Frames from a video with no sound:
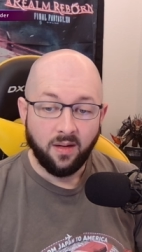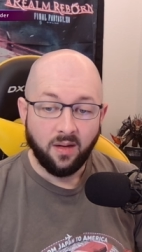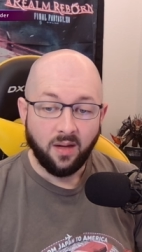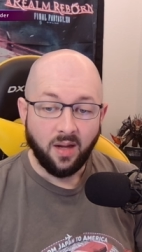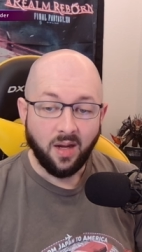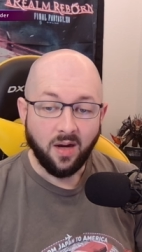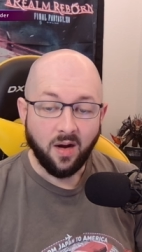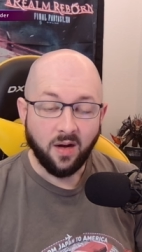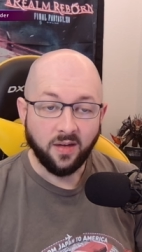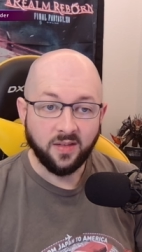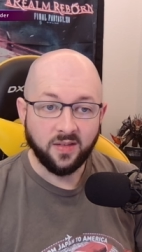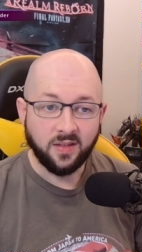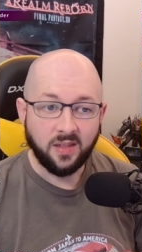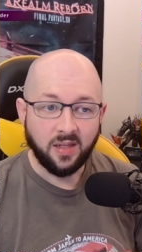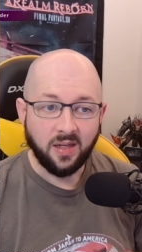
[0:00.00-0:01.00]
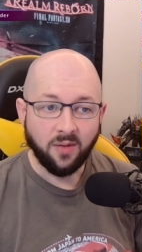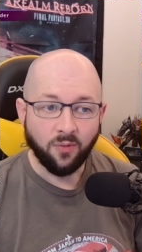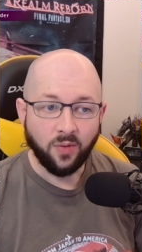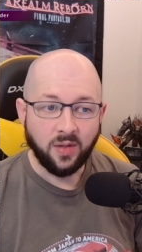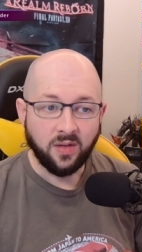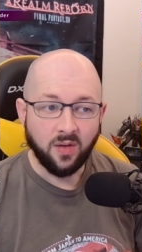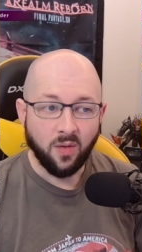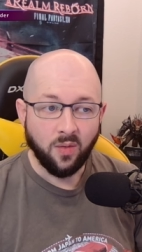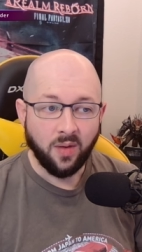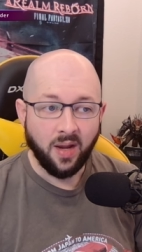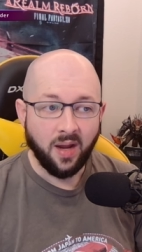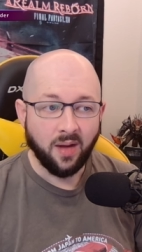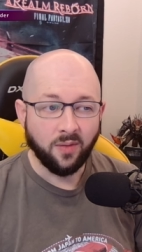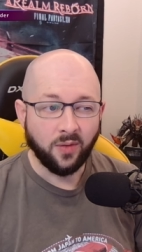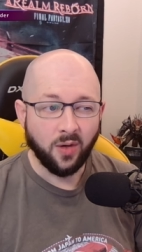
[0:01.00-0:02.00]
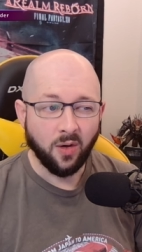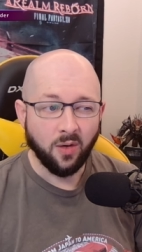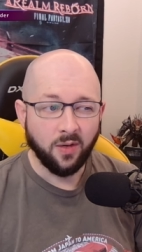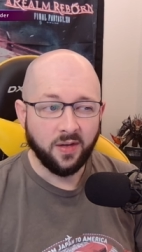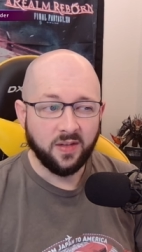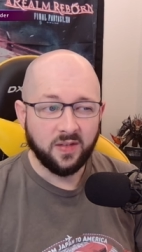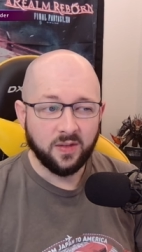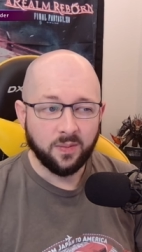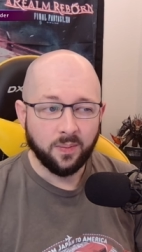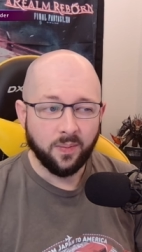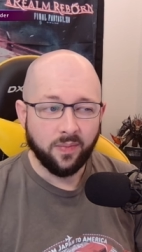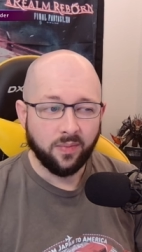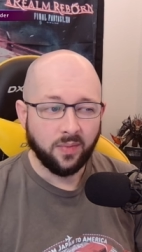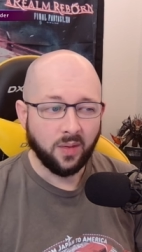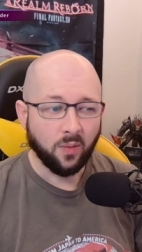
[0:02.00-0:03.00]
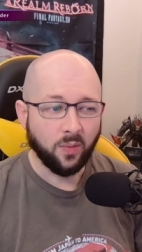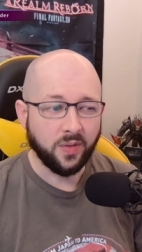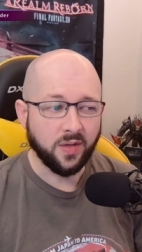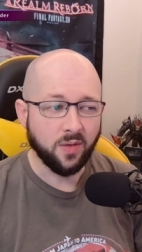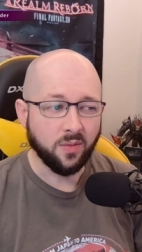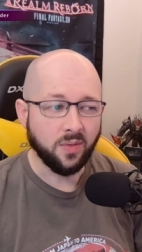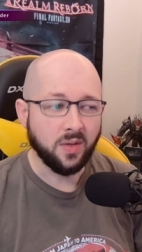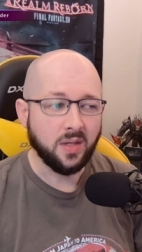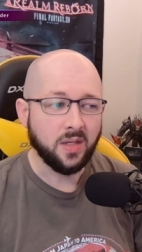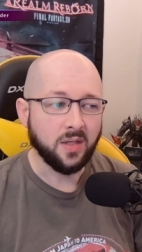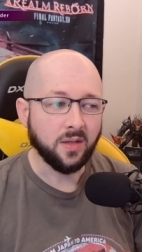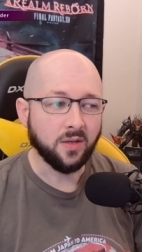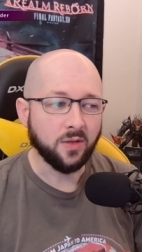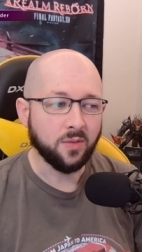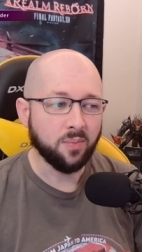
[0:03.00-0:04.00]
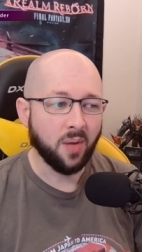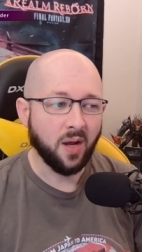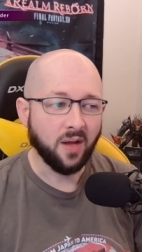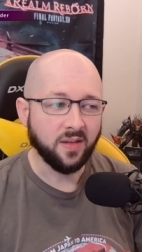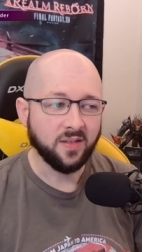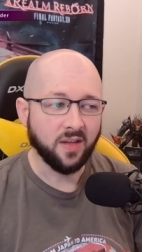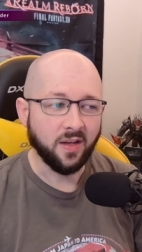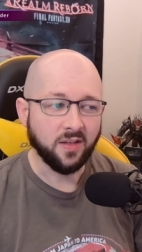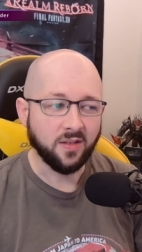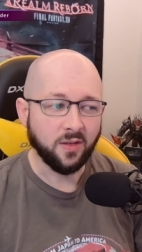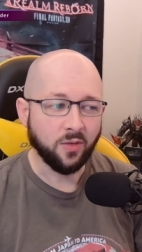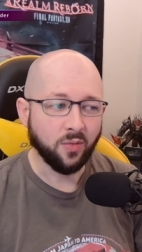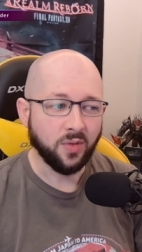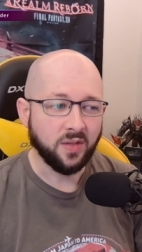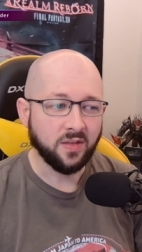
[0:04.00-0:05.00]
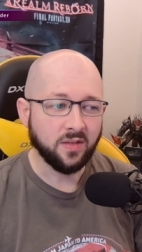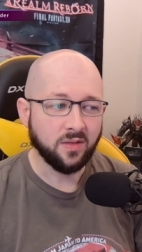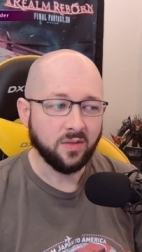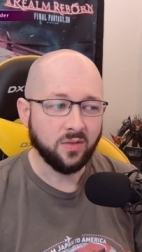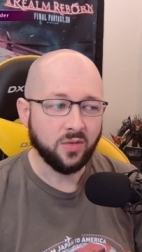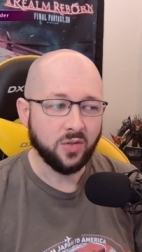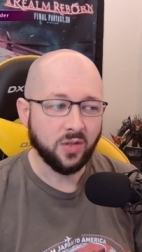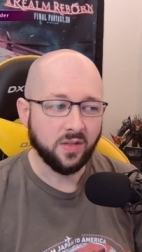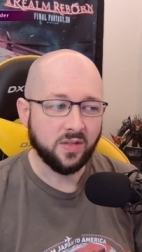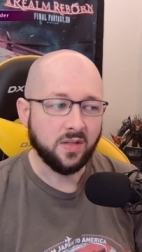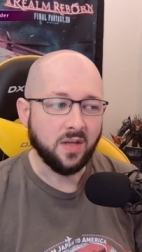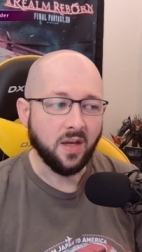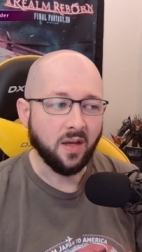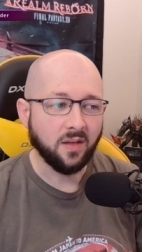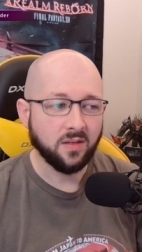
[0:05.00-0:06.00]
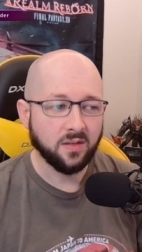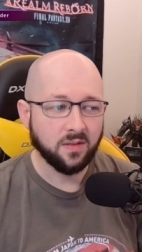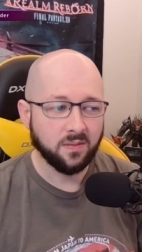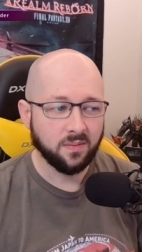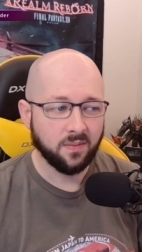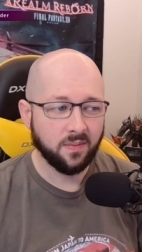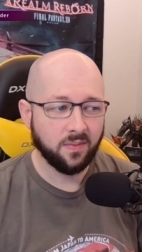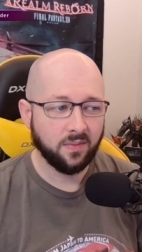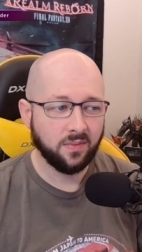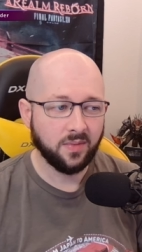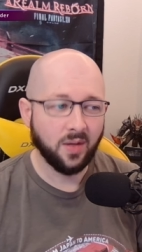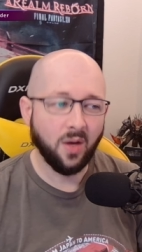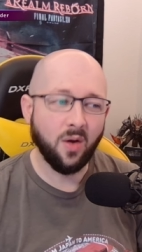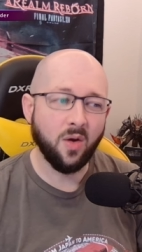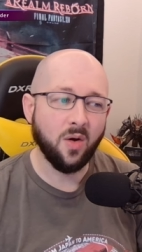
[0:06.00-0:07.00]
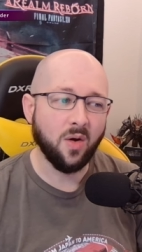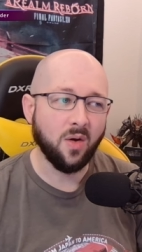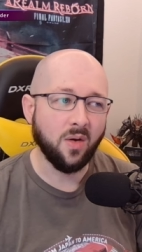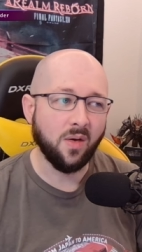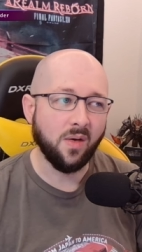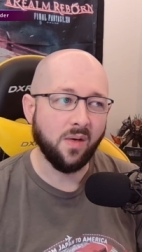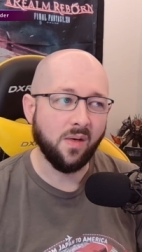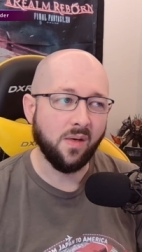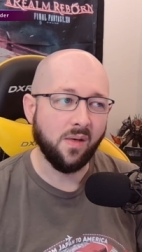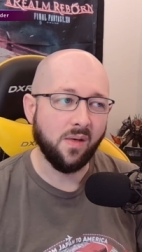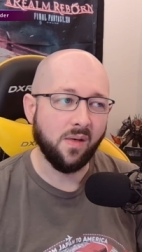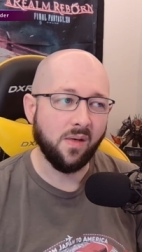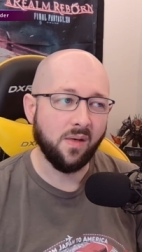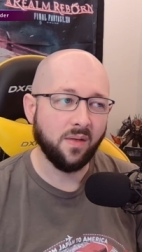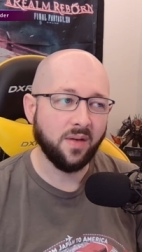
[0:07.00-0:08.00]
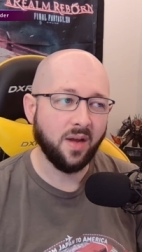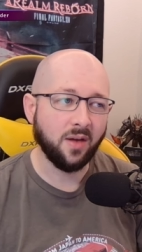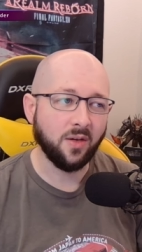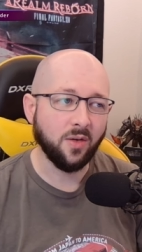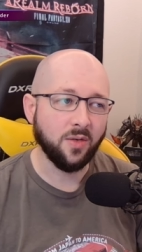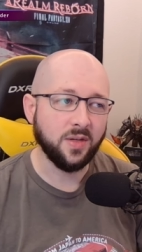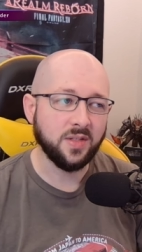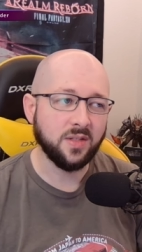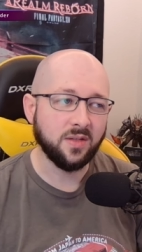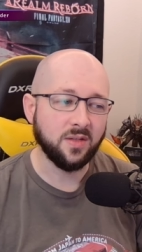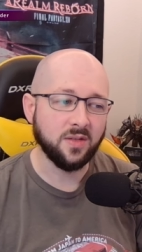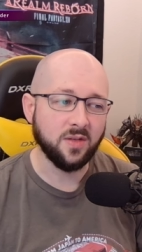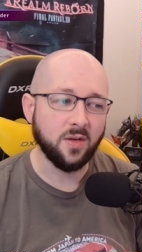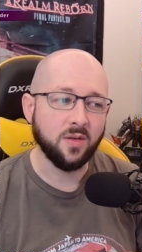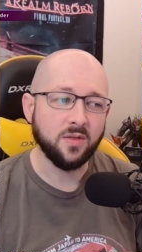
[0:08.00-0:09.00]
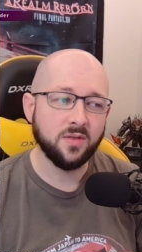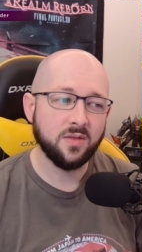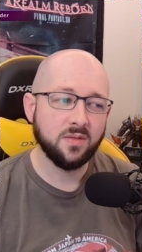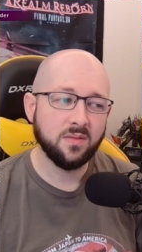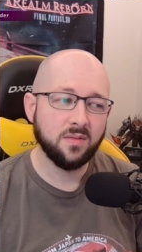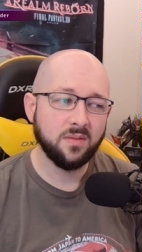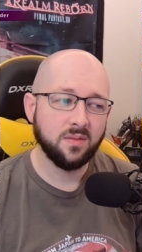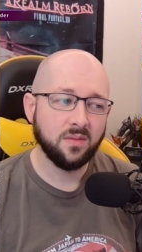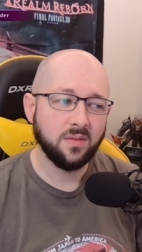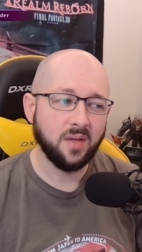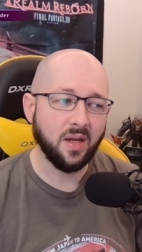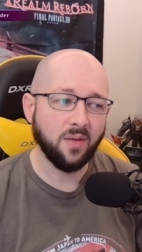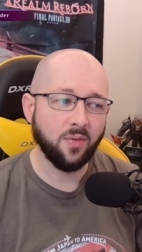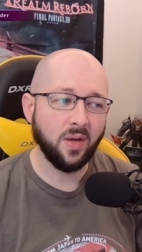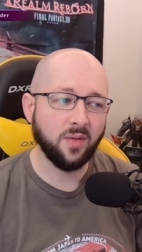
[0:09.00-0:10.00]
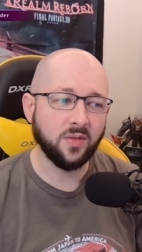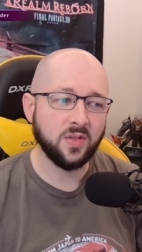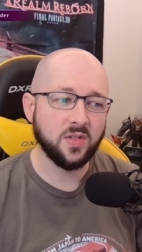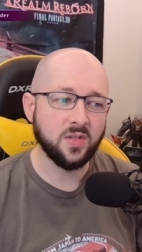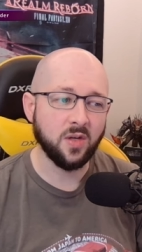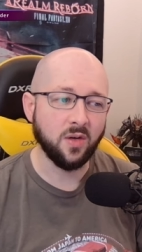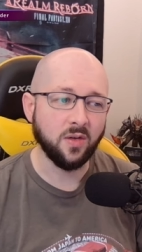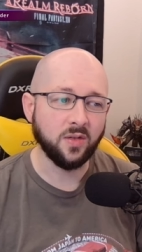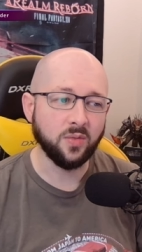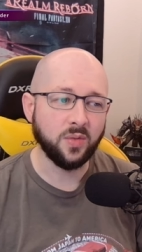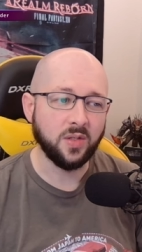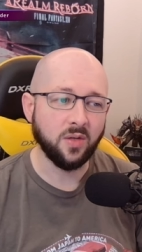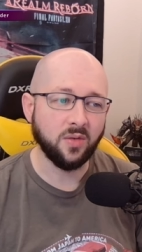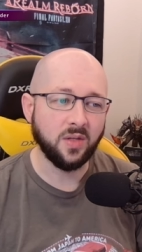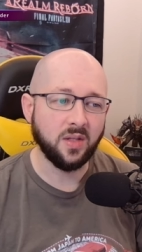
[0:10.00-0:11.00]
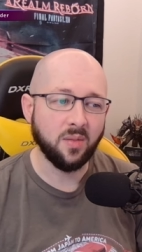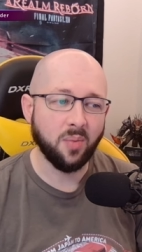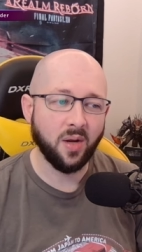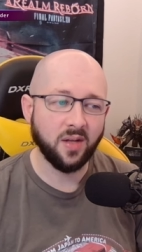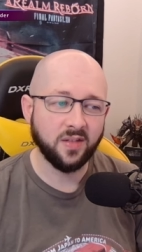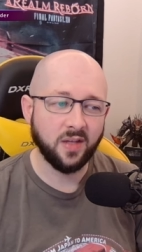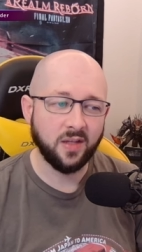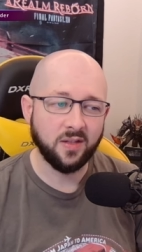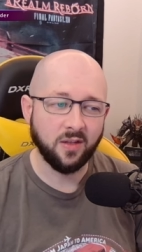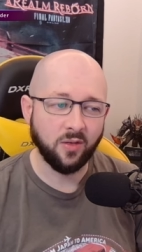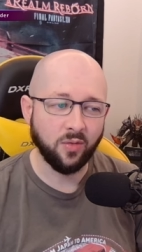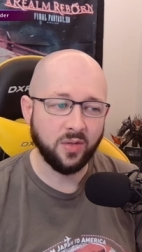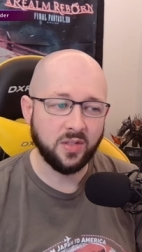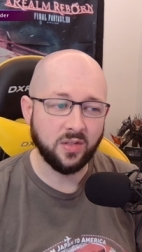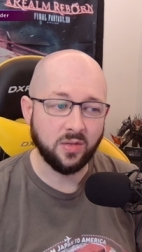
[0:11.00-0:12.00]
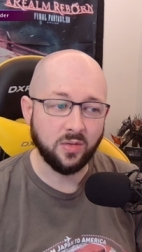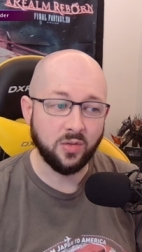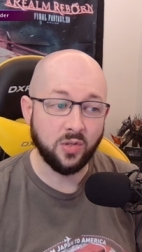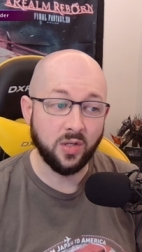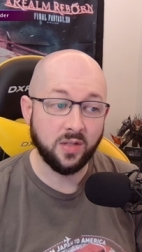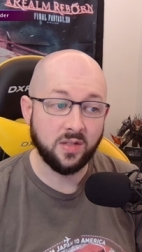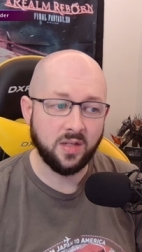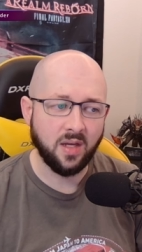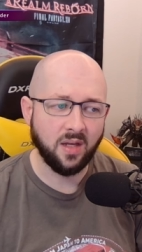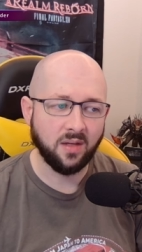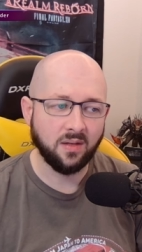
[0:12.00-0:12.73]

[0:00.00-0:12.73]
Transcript: And honestly, if we don't have curries, we don't need the pot size increase just yet. Oh, not curries, desserts. Yeah, if we have desserts, we don't need the pot size increase just yet.